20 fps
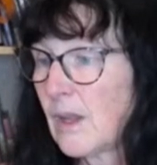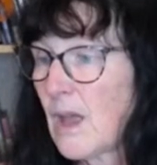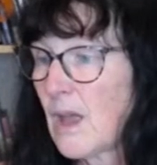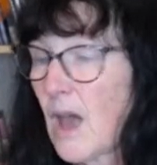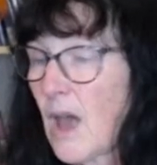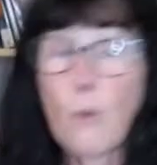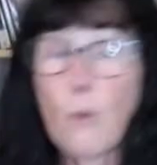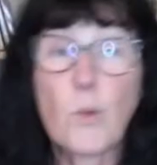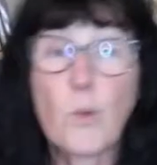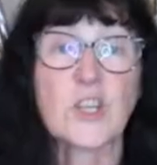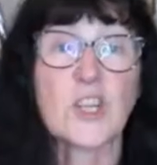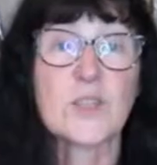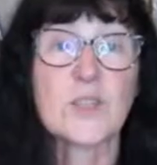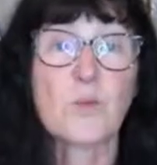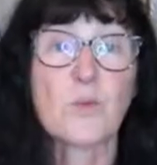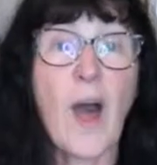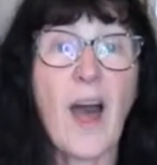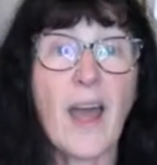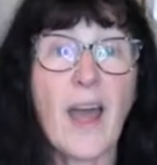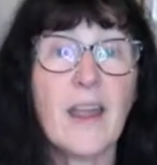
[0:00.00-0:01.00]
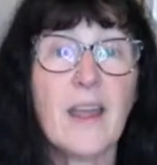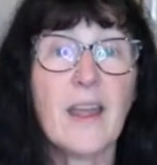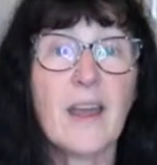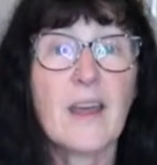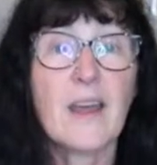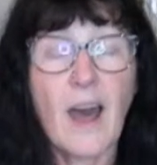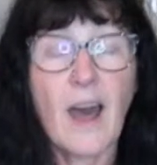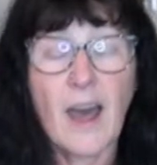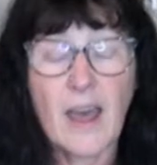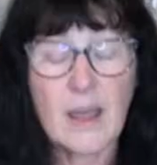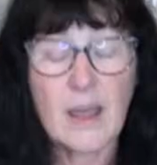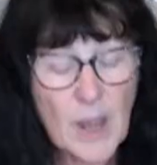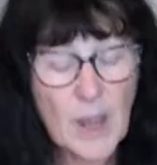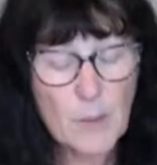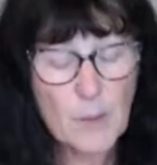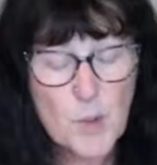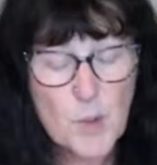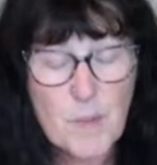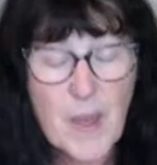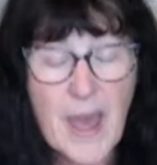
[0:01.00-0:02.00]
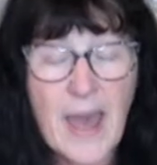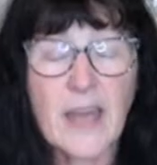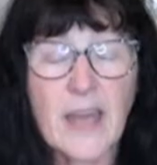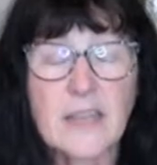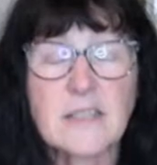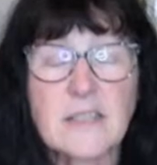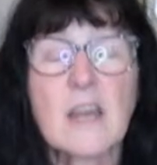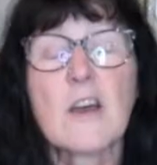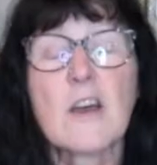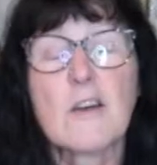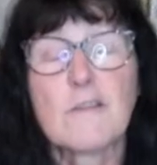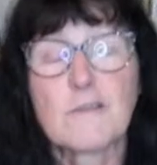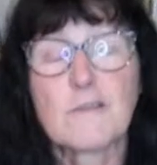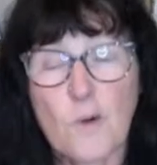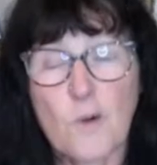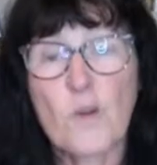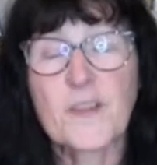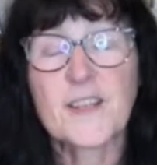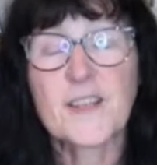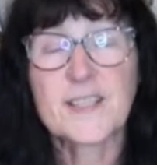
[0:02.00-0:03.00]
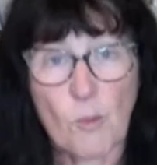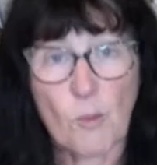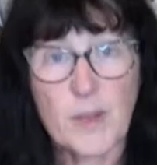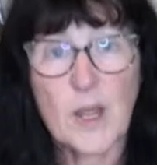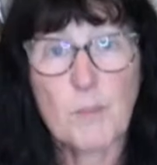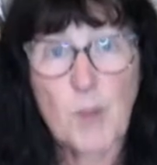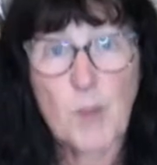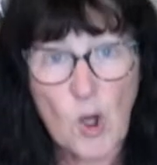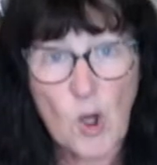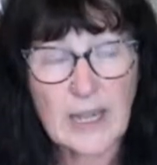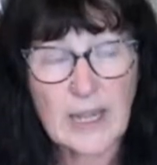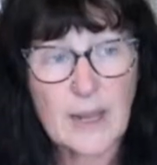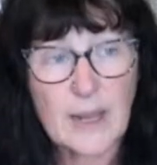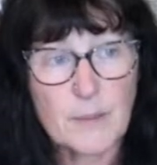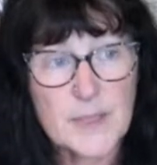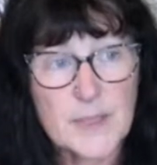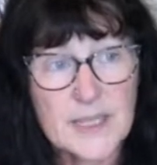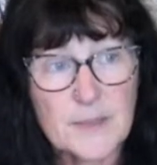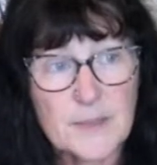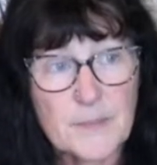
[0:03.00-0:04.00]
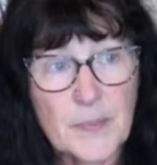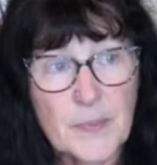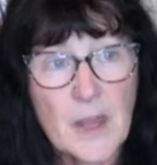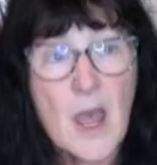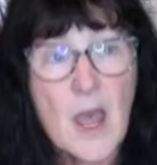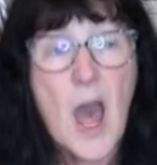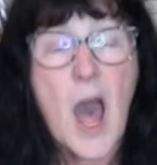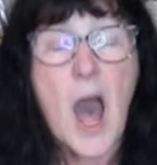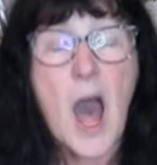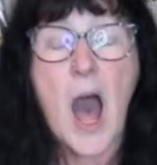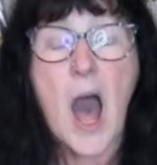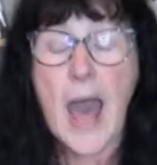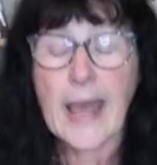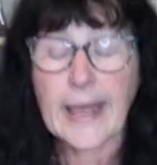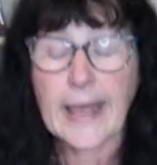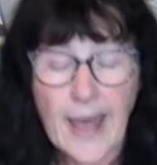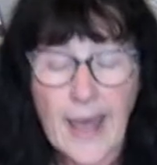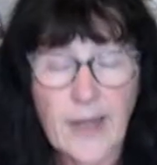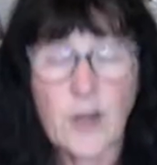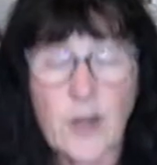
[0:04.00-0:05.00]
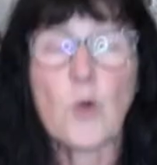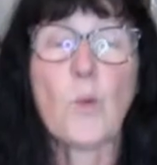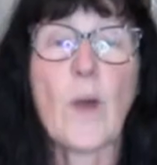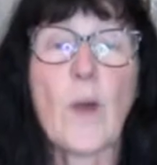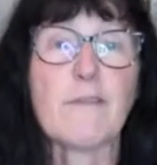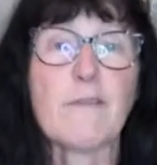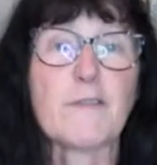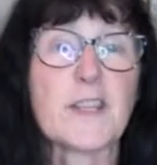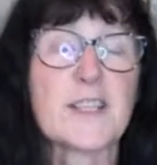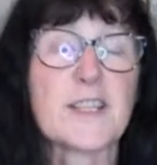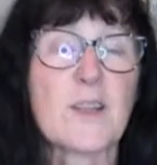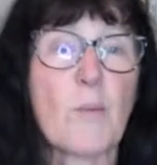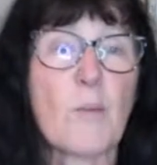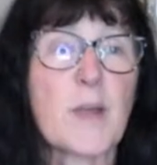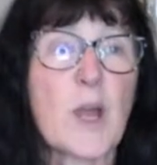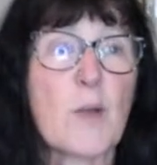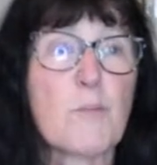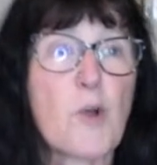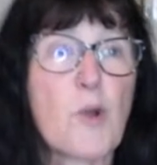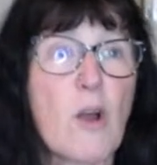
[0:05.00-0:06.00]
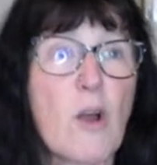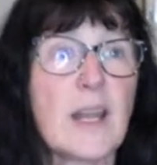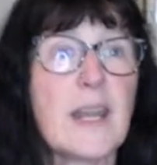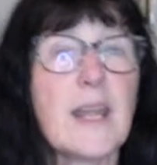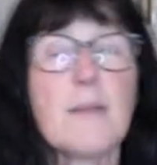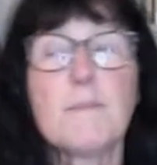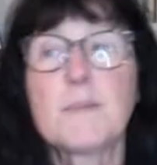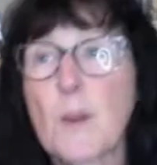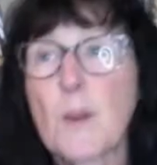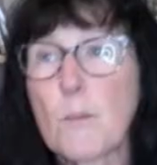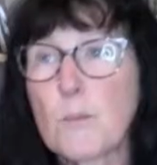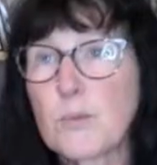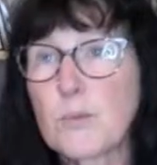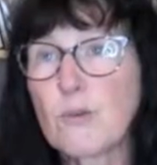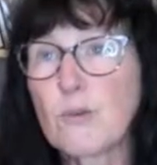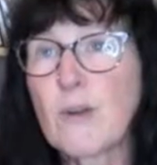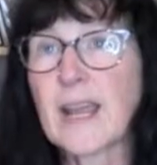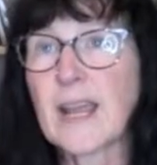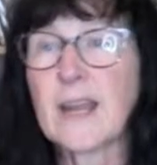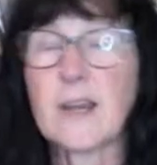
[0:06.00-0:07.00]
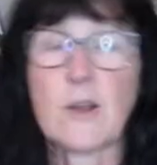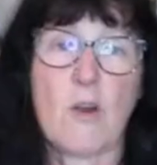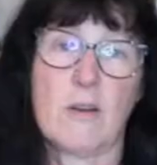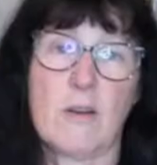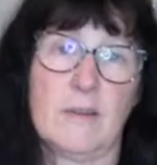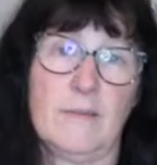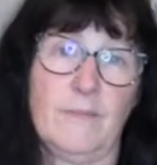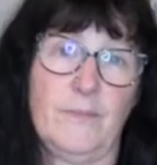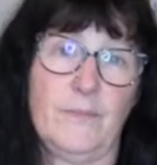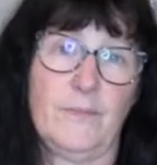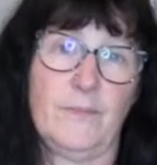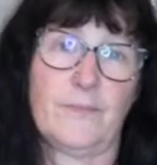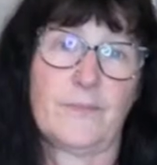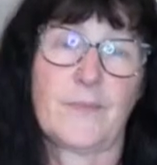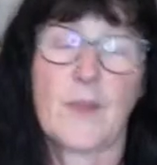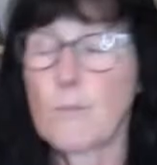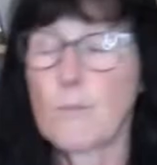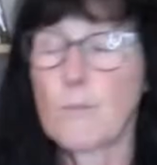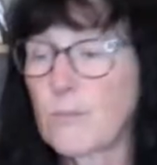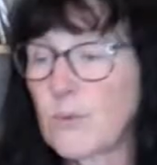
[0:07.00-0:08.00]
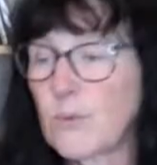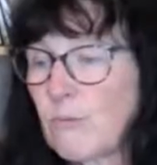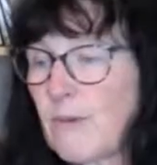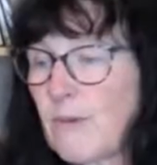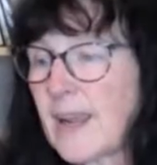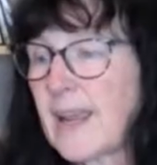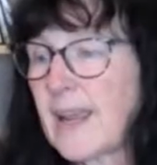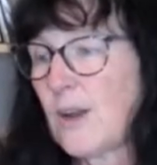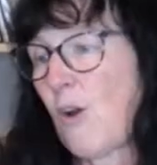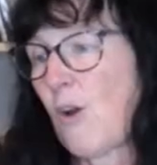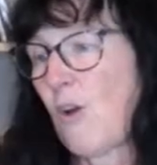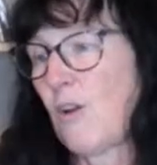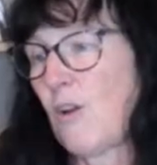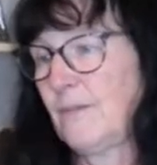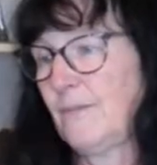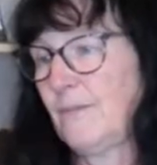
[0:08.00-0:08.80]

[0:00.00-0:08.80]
Which is why I am now prepared for the zombie apocalypse. I cannot wait for the zombie apocalypse. Bring it on. Bring it on.